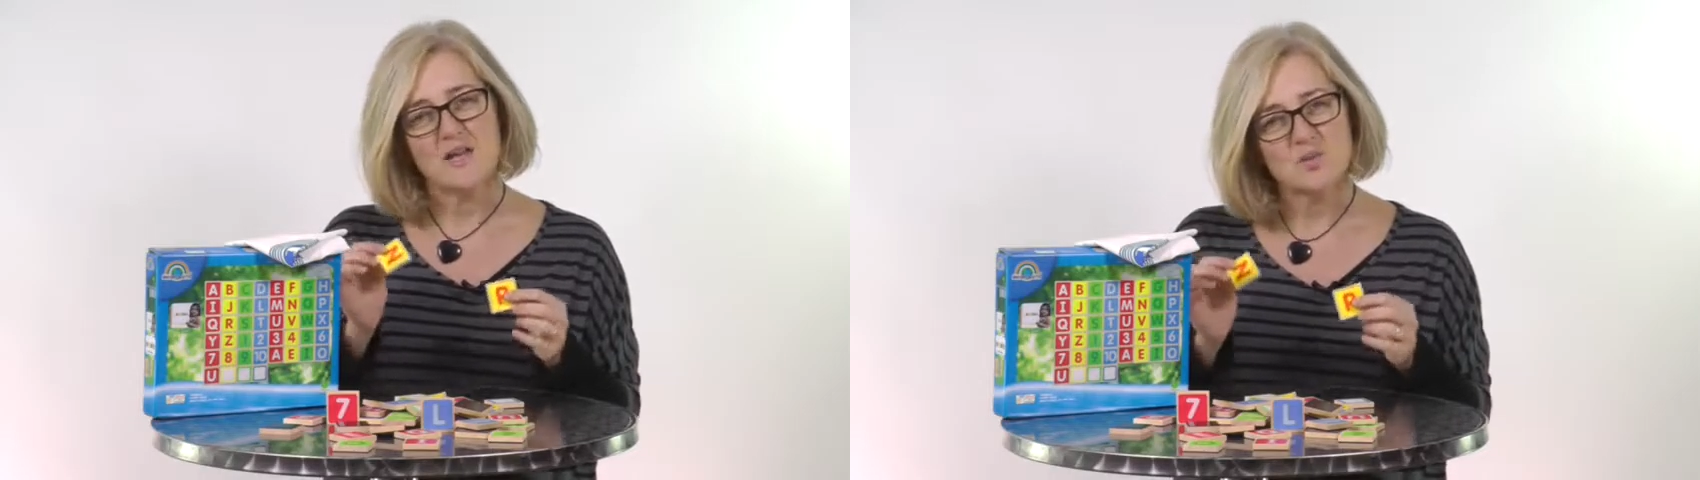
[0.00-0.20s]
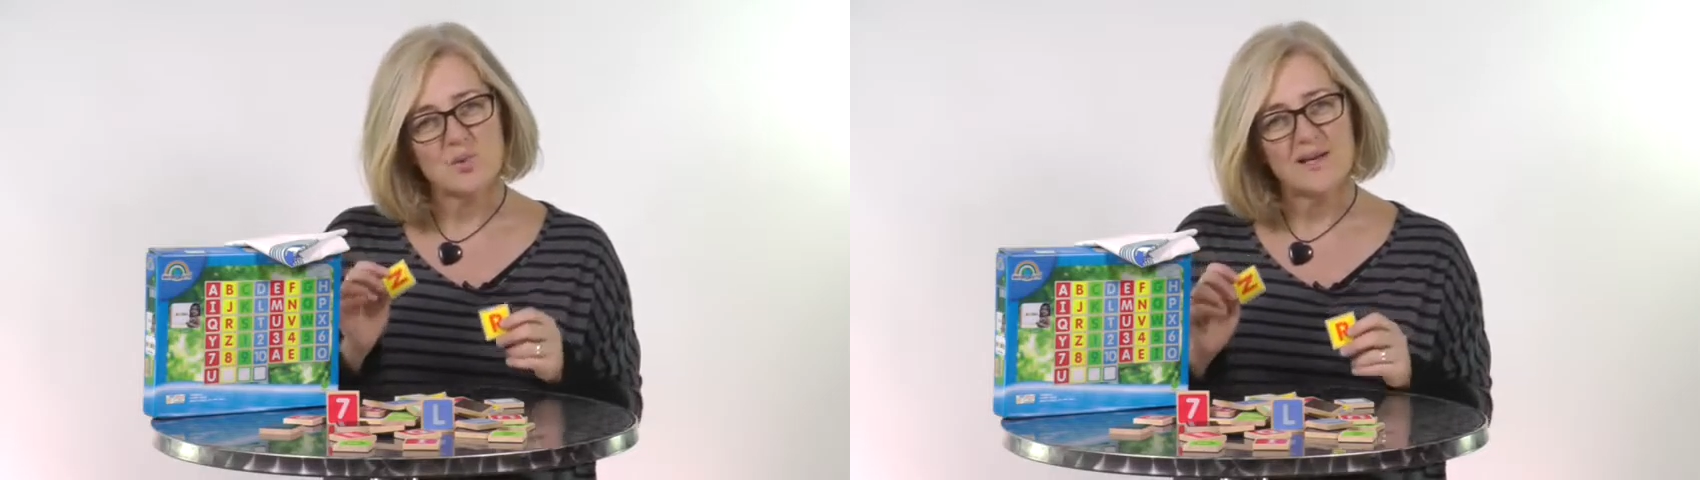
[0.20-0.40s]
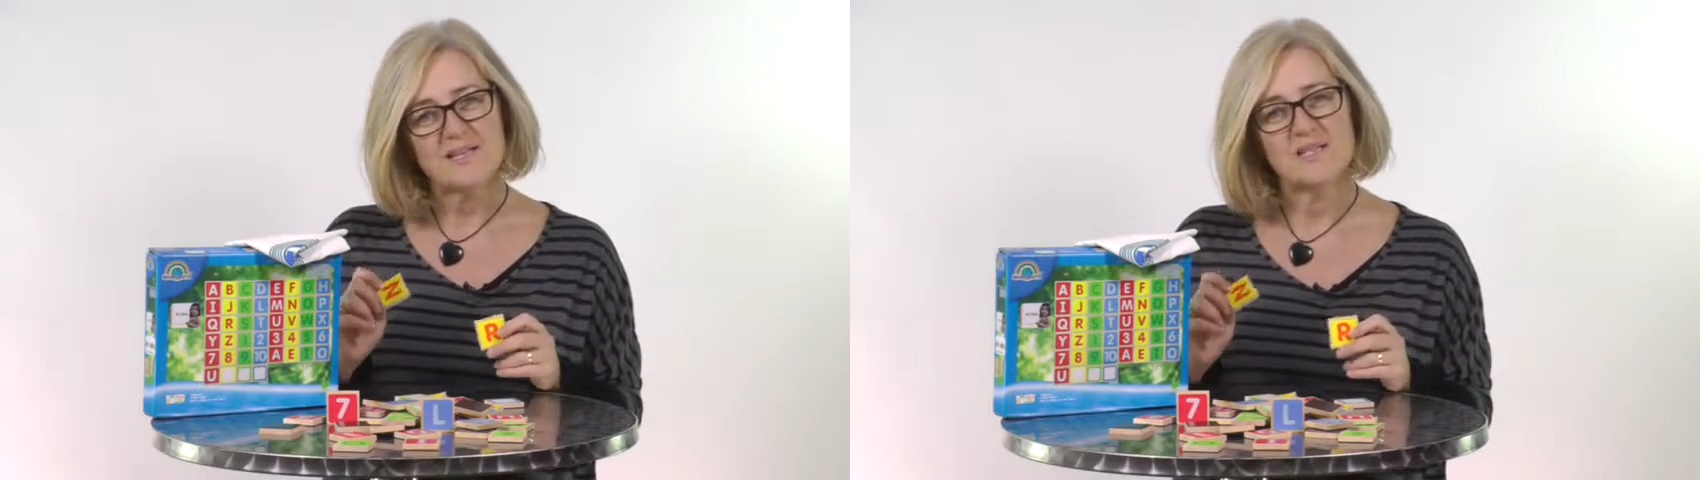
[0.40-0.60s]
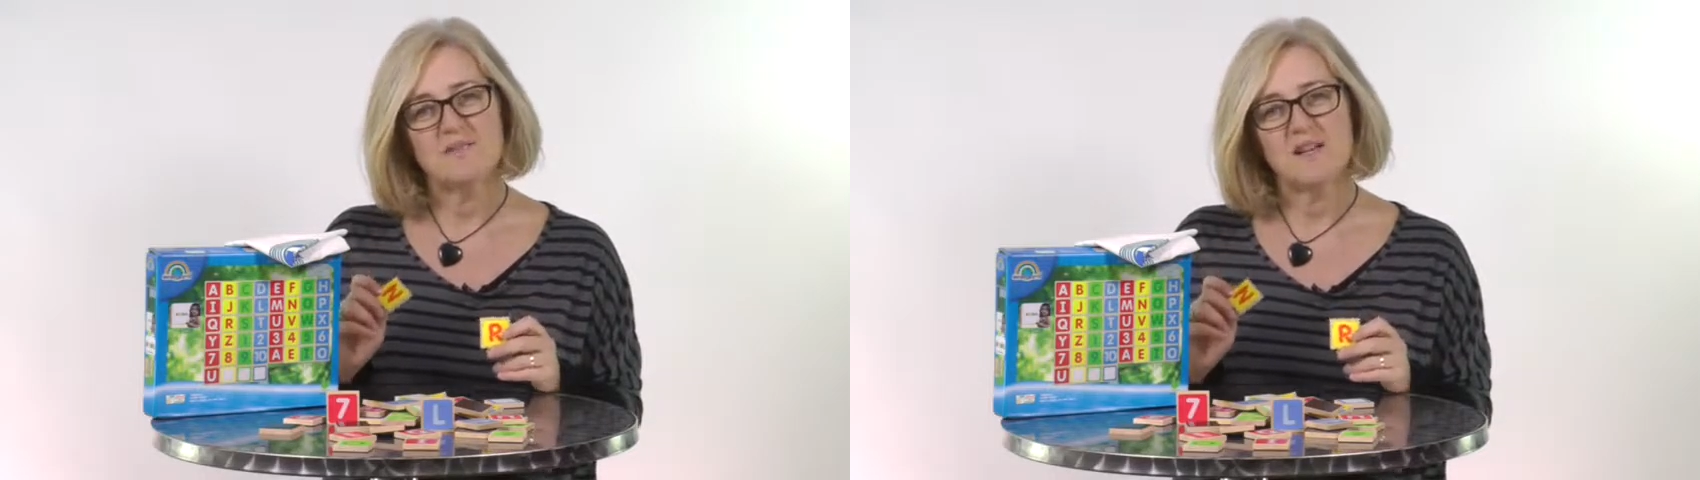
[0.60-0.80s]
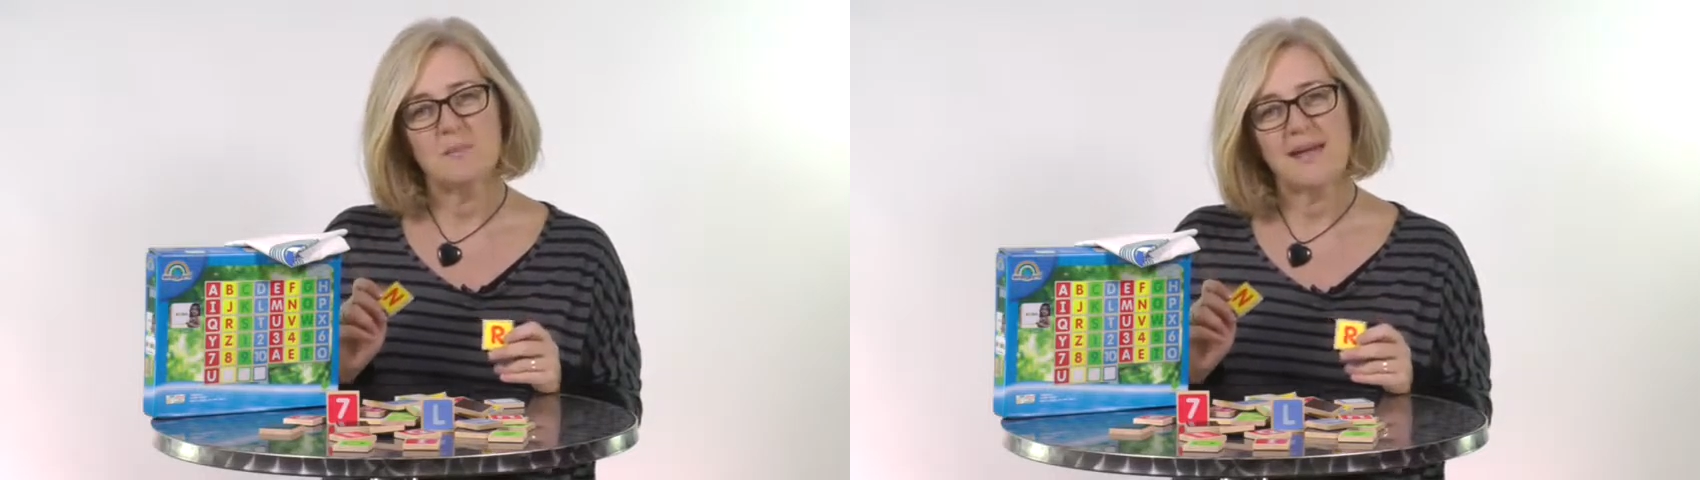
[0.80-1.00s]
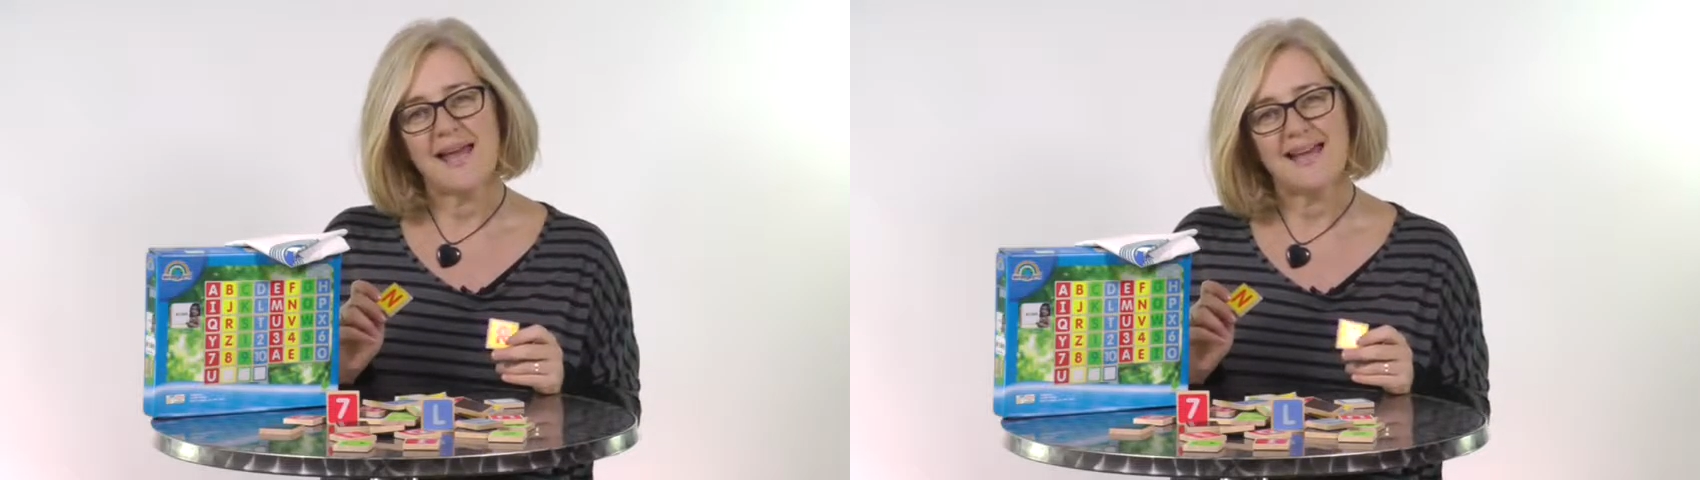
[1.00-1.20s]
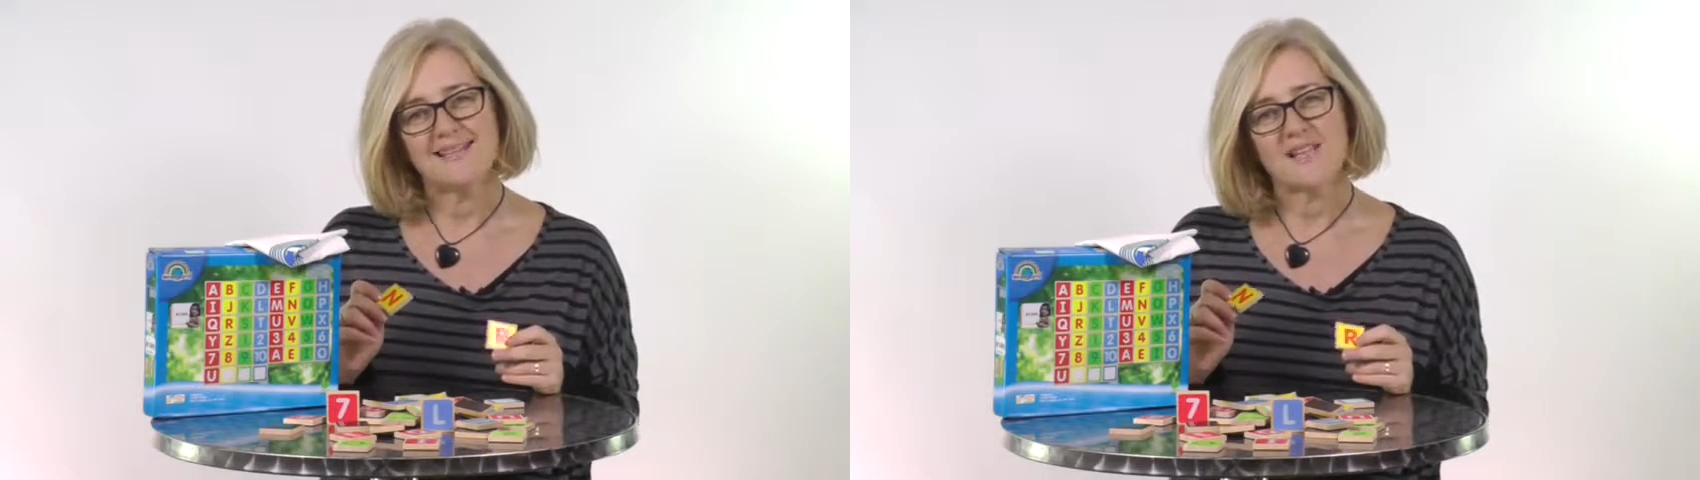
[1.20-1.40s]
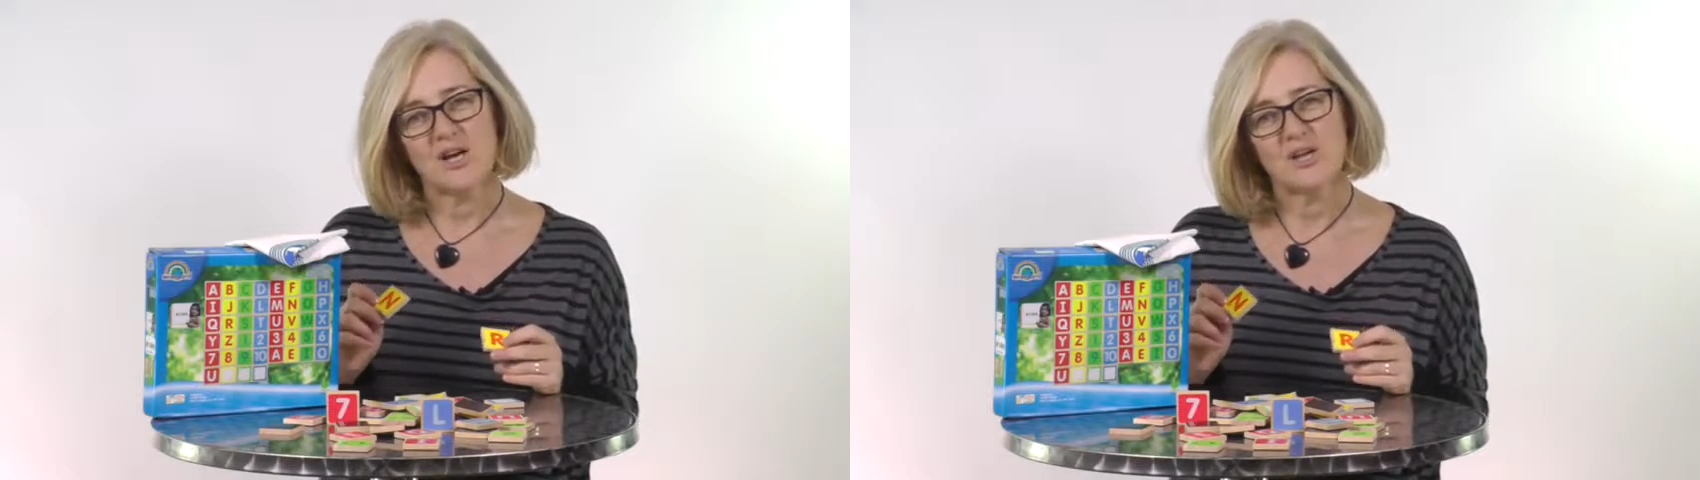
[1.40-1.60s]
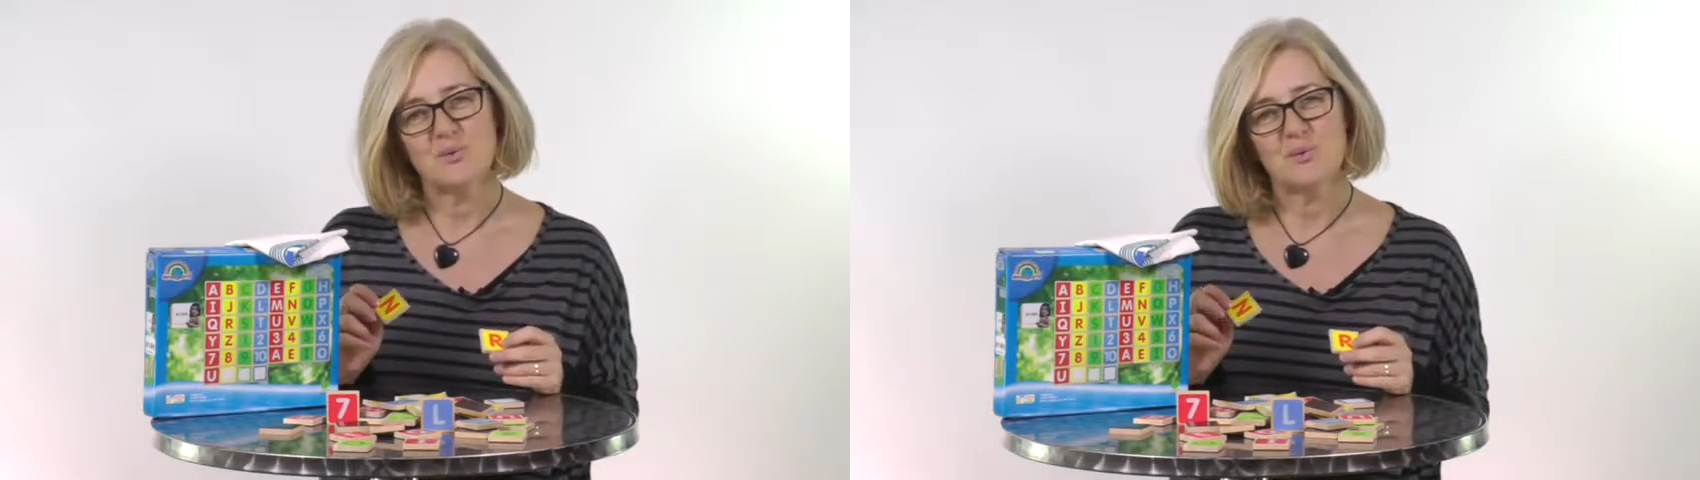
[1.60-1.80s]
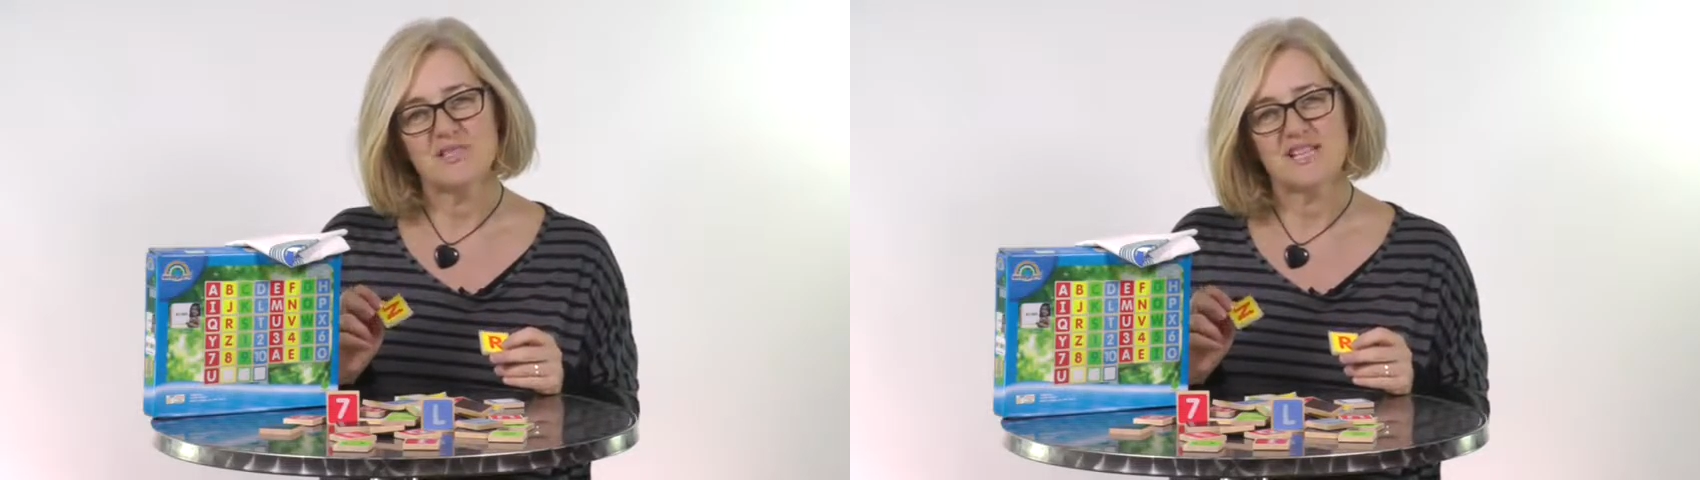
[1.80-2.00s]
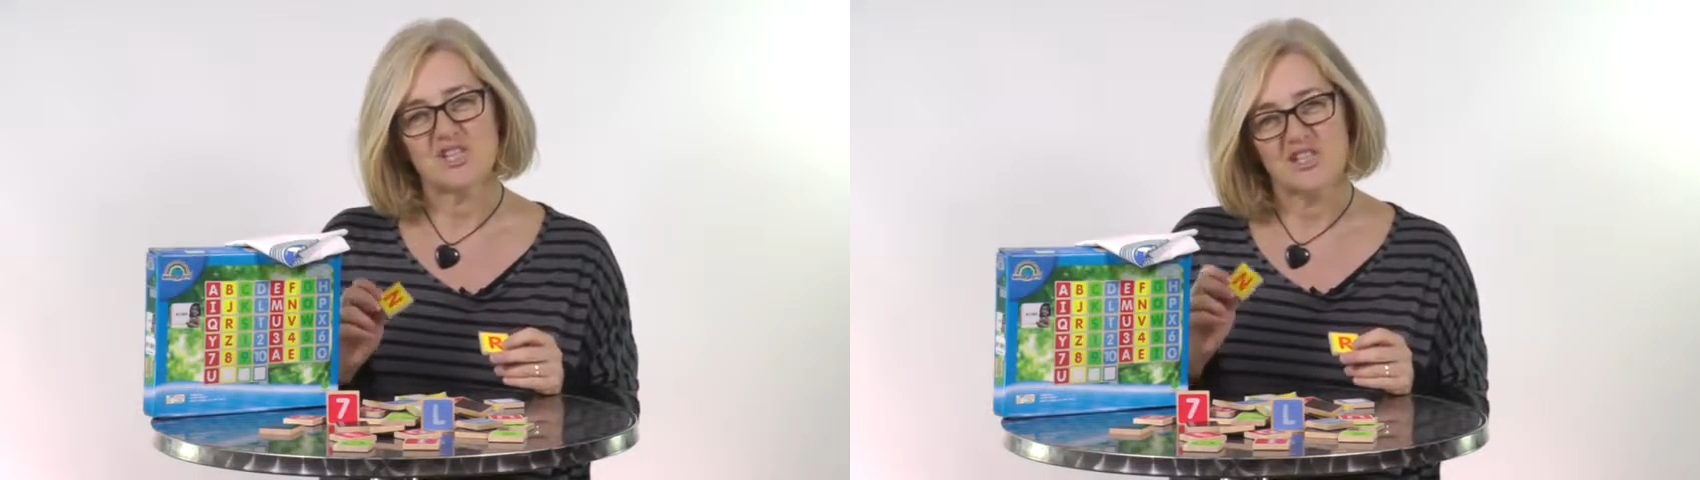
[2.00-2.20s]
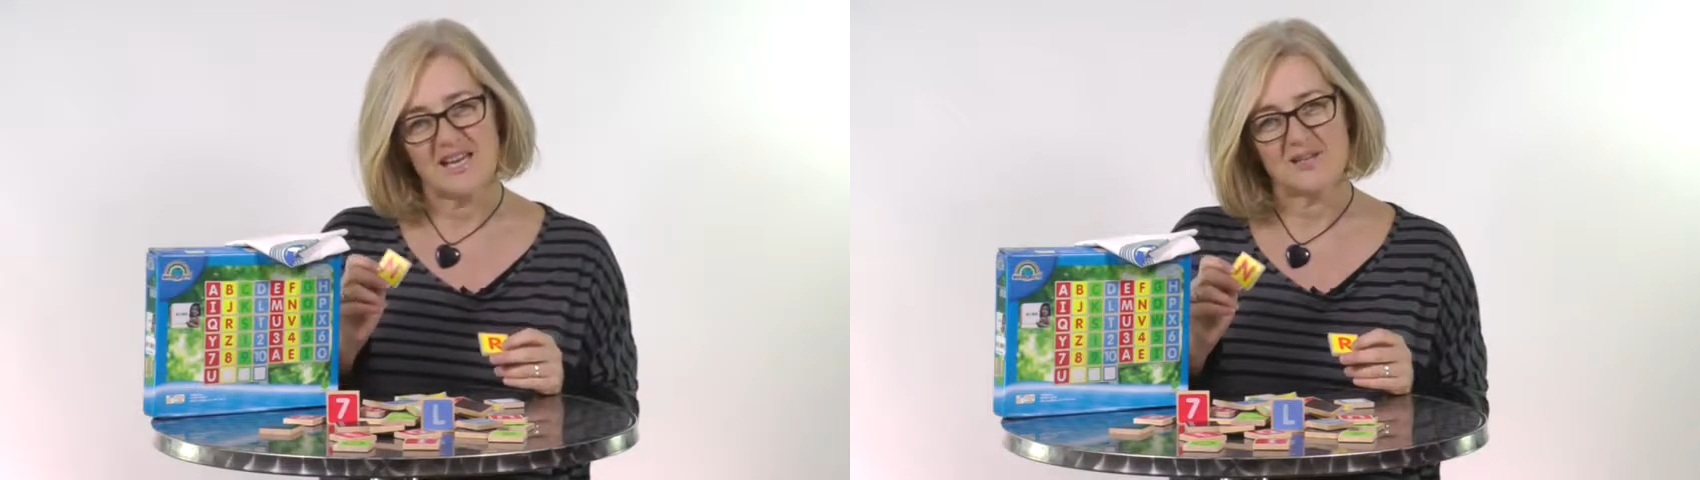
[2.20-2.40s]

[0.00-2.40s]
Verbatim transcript: as well as developing hand eye coordination